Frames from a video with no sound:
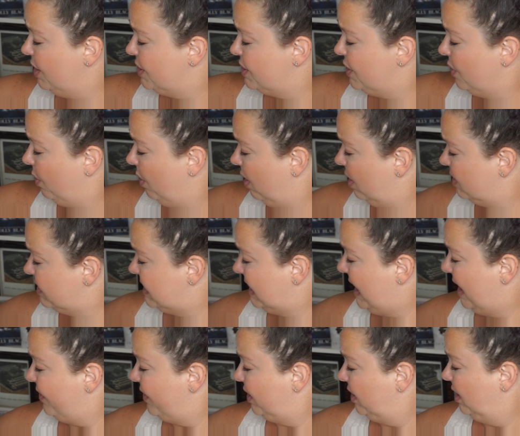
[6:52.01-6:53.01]
So all
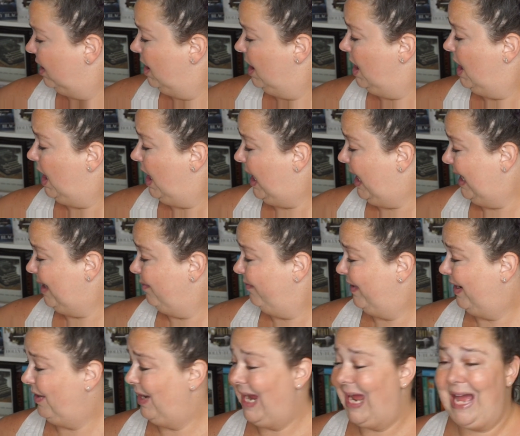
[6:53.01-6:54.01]
together, I am
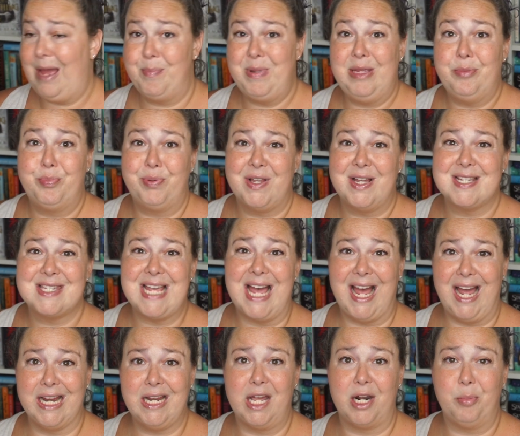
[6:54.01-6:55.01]
very happy. Plus,
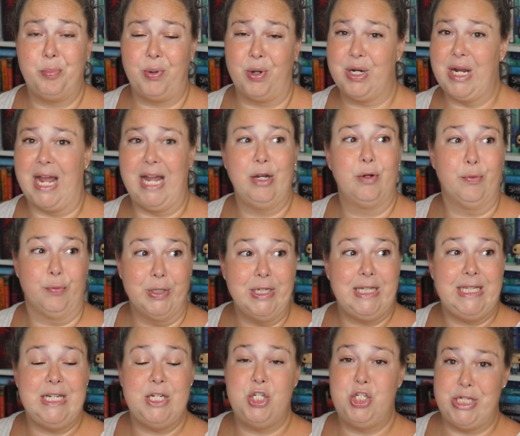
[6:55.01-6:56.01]
I got a book I
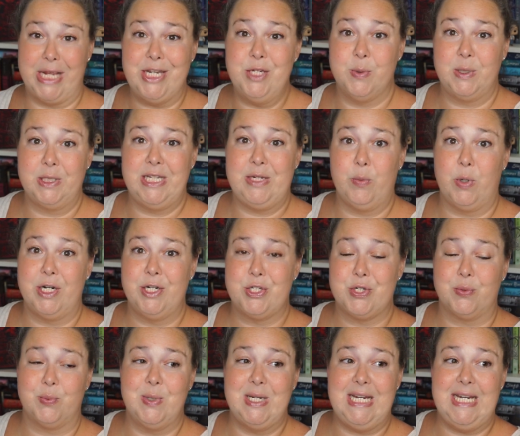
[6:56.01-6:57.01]
really genuinely wanted
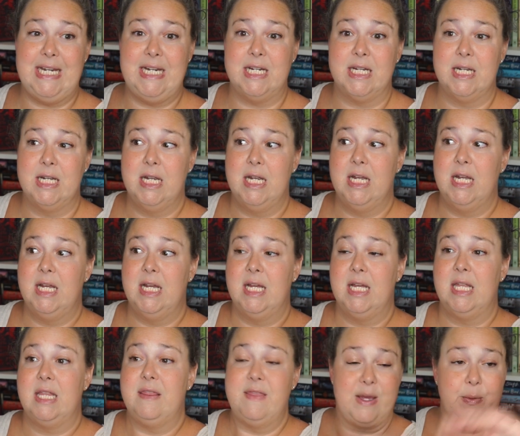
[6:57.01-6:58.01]
to read
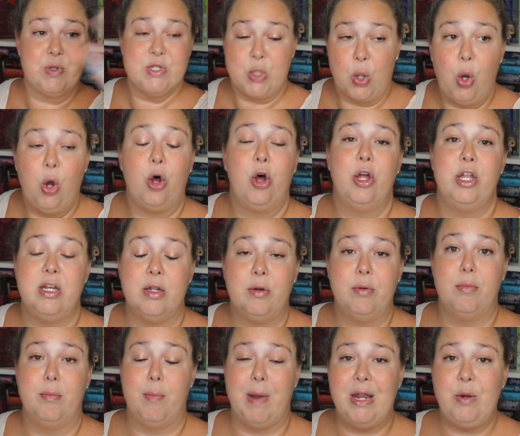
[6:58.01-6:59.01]
that was on
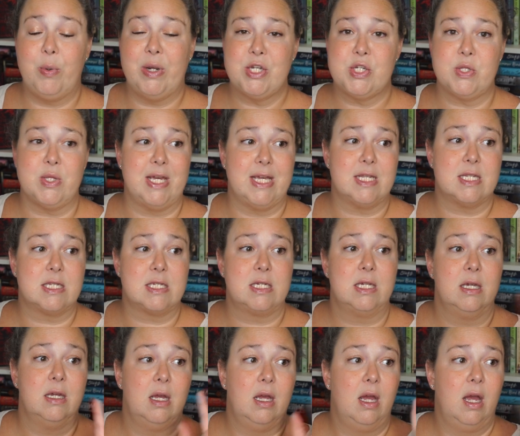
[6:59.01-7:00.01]
my wish
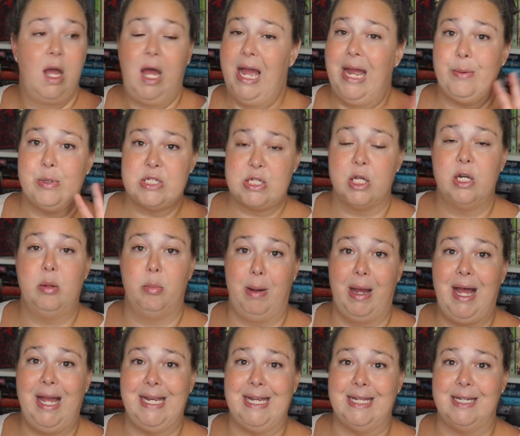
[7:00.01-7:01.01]
list. I was gonna
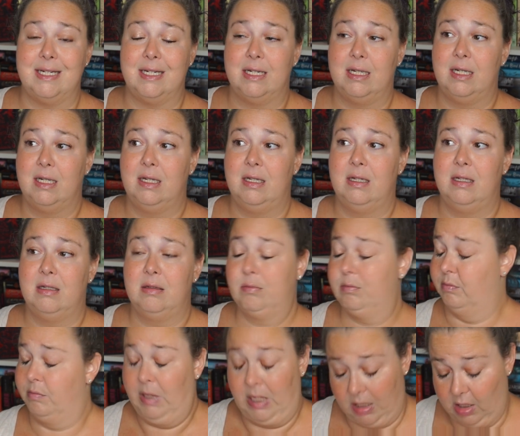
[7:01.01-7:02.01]
buy it.
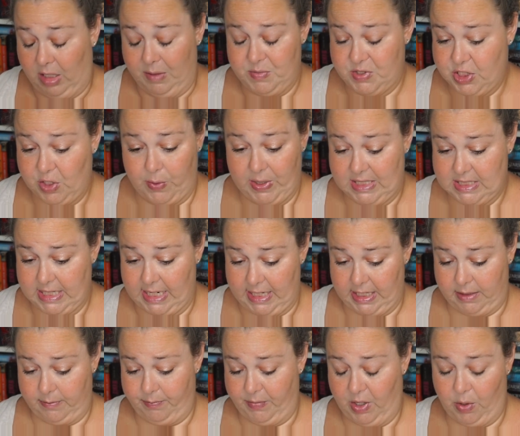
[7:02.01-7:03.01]
I'm so
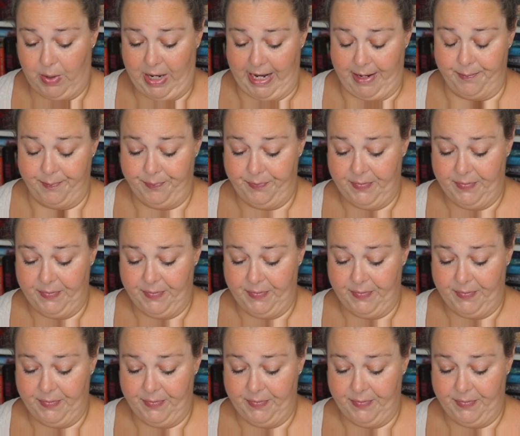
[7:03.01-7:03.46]
excited. Okay.